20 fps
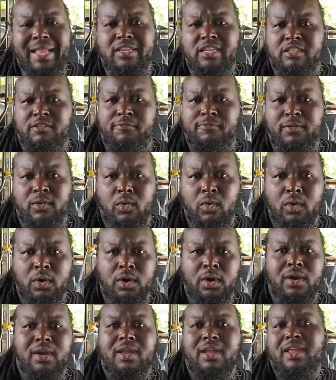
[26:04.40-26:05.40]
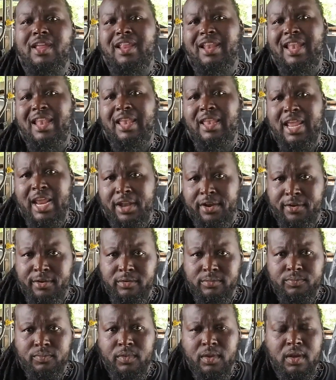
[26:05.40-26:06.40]
to the floor later.
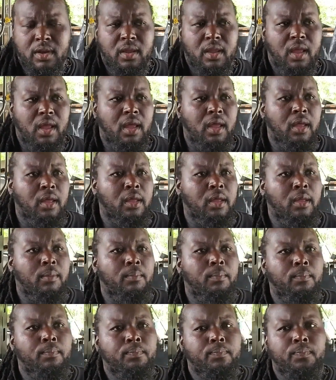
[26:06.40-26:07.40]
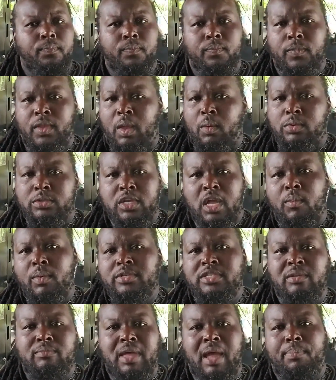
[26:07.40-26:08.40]
It was
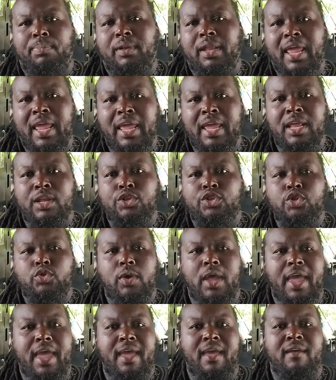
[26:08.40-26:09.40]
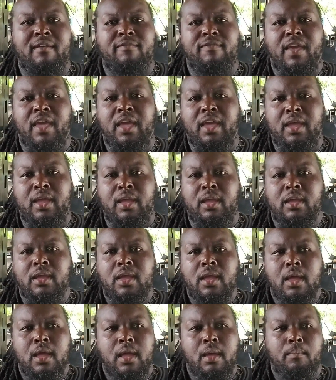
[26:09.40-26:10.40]
always in my plan to have a
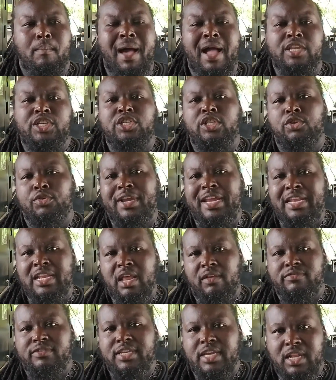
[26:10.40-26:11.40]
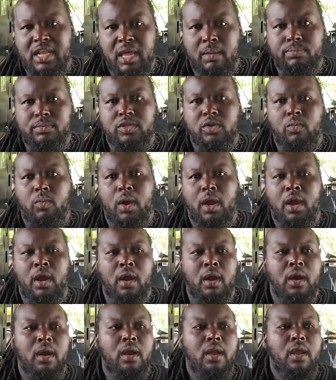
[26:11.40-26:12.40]
modular enough setup to
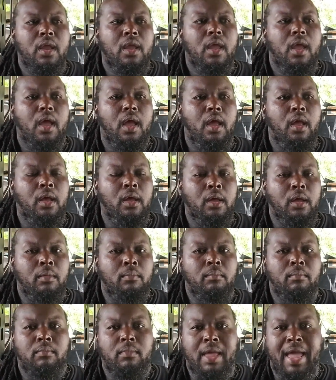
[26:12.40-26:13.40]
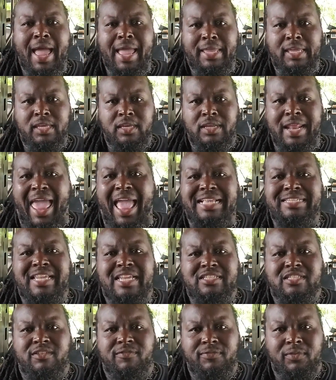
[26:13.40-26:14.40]
where I could
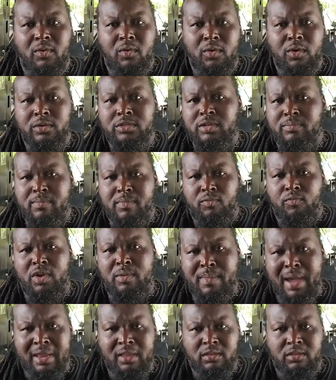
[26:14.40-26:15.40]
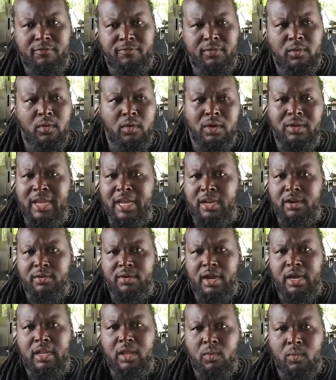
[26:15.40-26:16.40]
access the floor to remodel the floor later
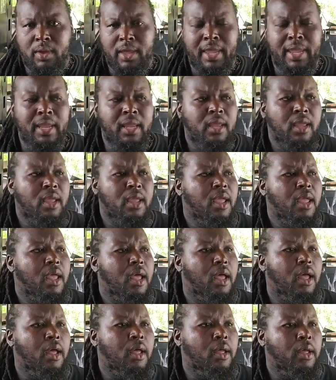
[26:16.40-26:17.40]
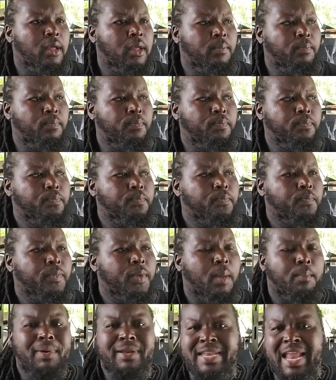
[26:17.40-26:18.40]
anyway,
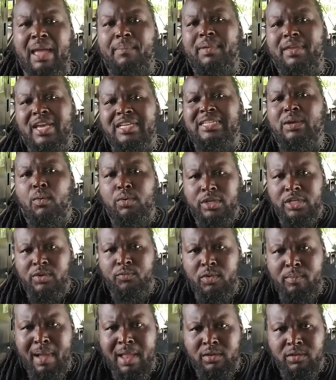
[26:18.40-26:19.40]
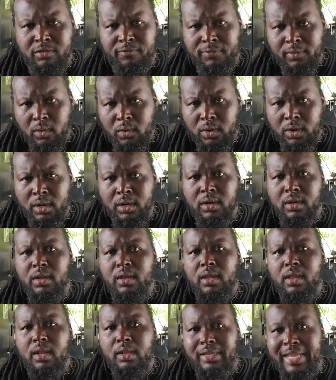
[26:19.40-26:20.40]
but not because I wanted to remodel the floor
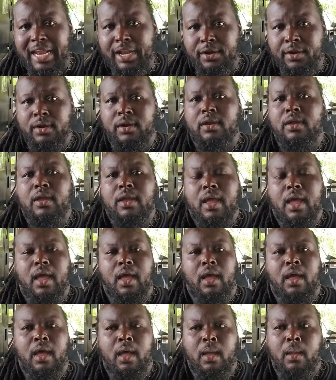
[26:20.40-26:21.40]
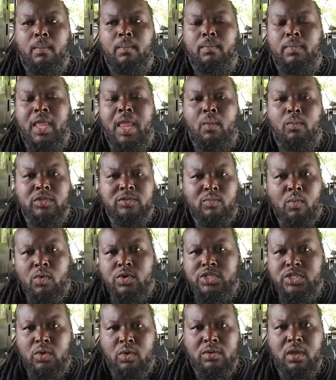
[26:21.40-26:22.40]
later. It was more
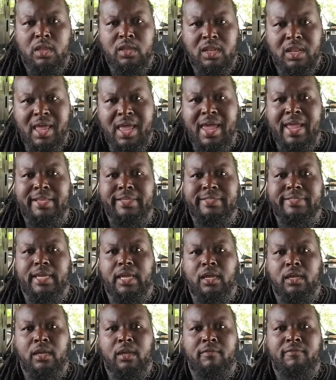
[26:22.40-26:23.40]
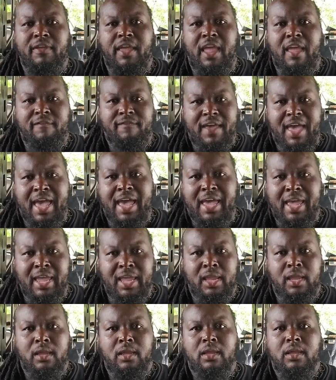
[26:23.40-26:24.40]
so along the lines of, if
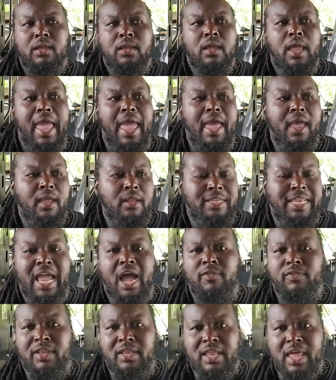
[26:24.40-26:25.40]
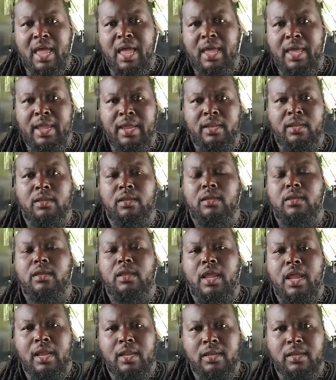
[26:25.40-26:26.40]
I down the line
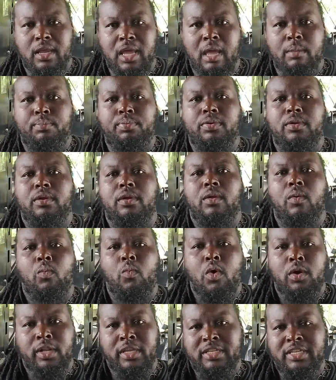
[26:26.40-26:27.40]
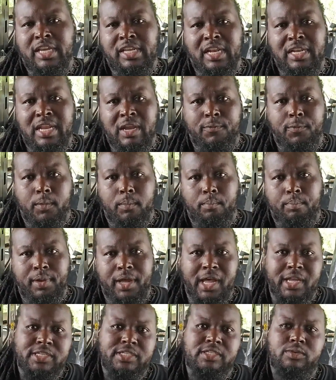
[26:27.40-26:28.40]
end up wanting to get a different
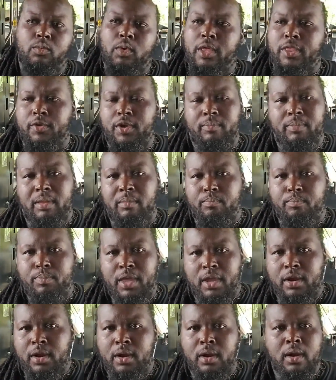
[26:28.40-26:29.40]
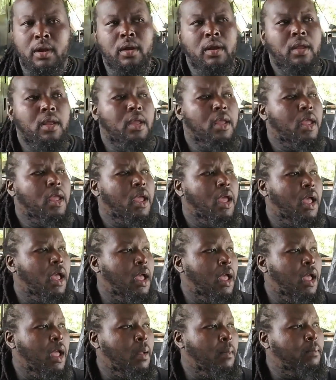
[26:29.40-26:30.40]
bus, whether it be bigger,
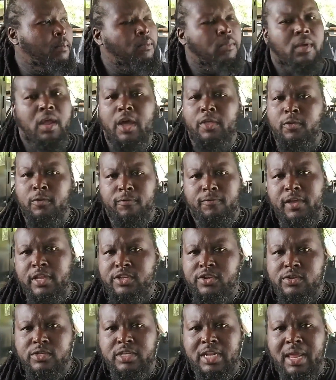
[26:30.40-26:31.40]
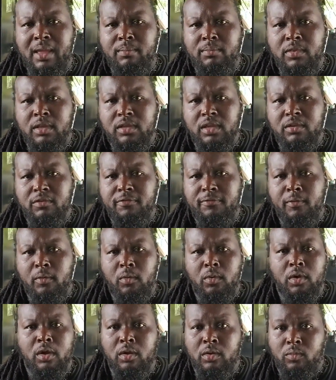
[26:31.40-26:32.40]
other features that I'm looking
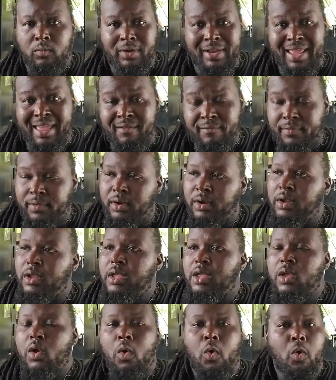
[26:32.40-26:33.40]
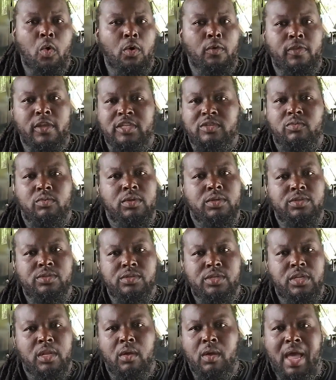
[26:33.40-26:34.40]
for, whatever, or this one,
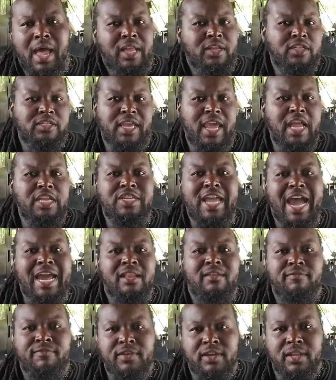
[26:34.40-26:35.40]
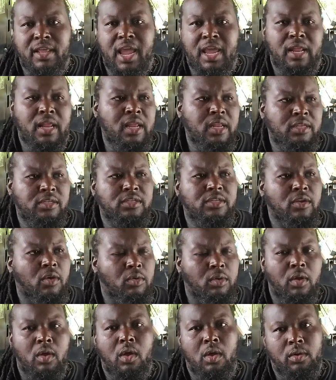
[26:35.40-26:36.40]
I just age out of it and it's no
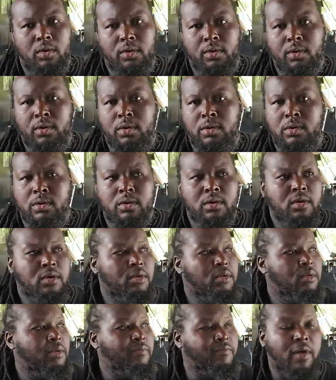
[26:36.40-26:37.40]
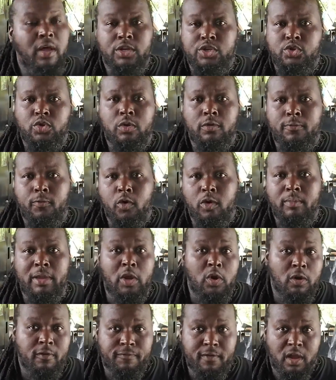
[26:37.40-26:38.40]
longer functional for me
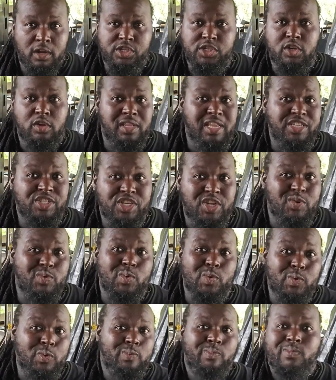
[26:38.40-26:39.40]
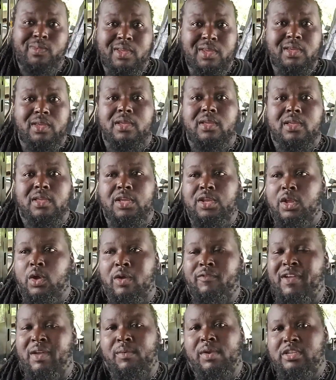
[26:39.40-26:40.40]
or functional in general.
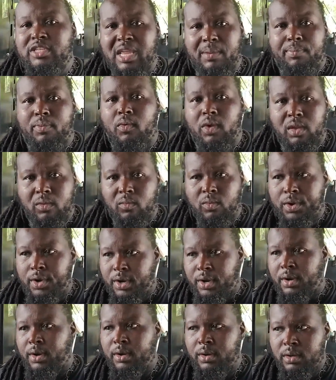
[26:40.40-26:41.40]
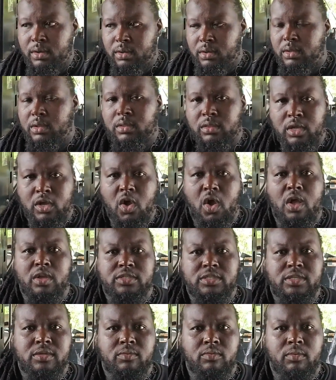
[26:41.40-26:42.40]
If I reach that point where the
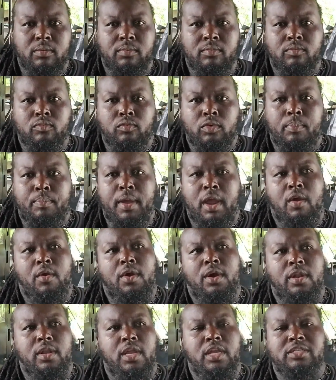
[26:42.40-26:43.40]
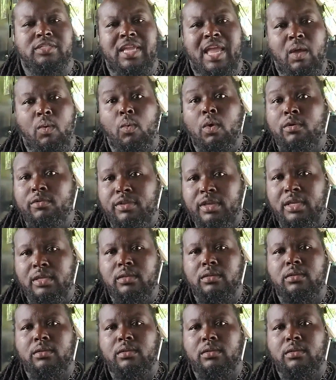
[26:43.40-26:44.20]
cost to repair it is not worth it,